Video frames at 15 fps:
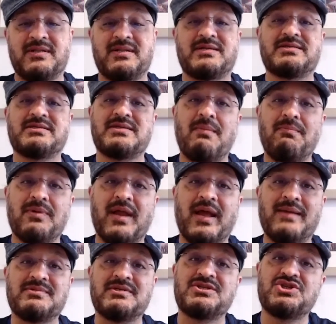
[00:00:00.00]
that
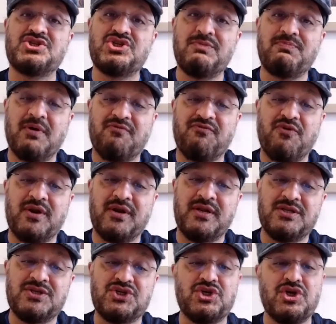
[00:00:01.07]
sometimes it's cheaper for an
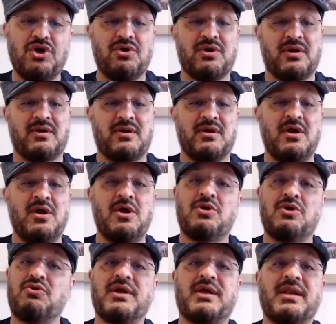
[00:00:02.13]
insurer
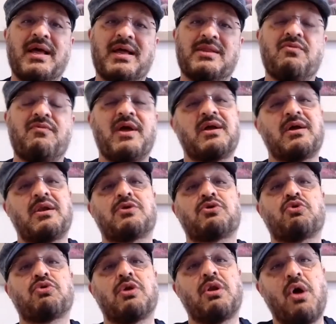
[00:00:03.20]
to declare the vehicle a
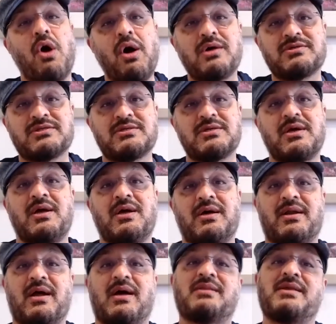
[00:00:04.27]
total loss
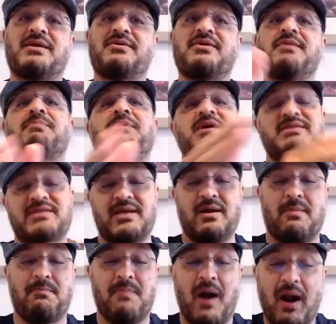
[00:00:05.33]
rather than replacing a
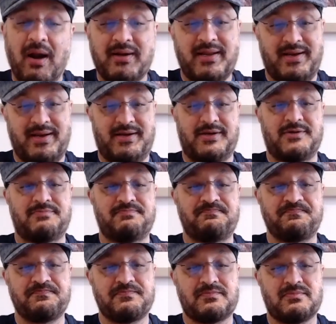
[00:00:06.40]
part in it.
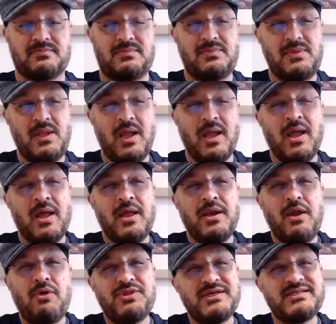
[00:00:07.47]

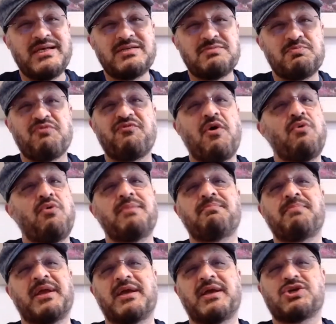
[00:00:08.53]
Now, this has profound
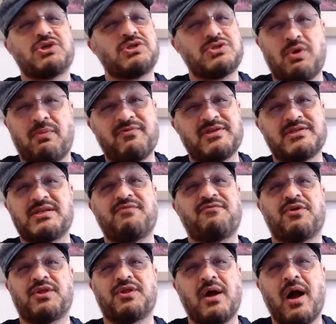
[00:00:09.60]
implications, obviously,
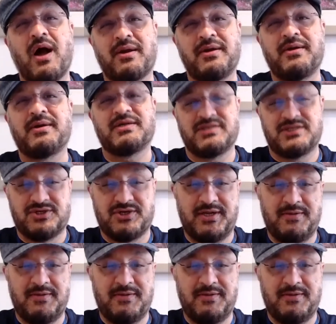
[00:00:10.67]
for the car industry.